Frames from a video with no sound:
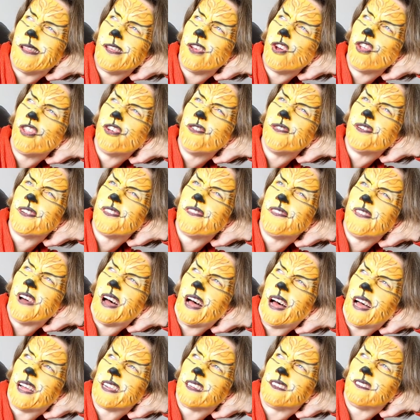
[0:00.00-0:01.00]
the other
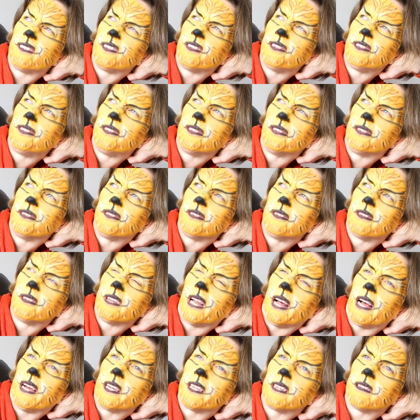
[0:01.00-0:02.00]
advisers and,
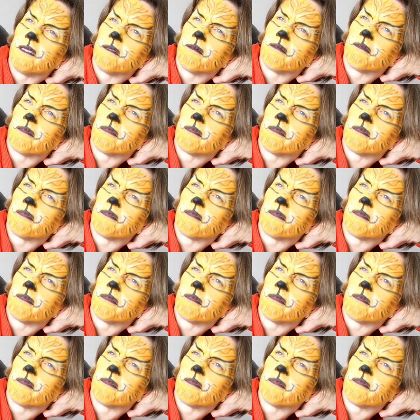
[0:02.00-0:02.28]
like,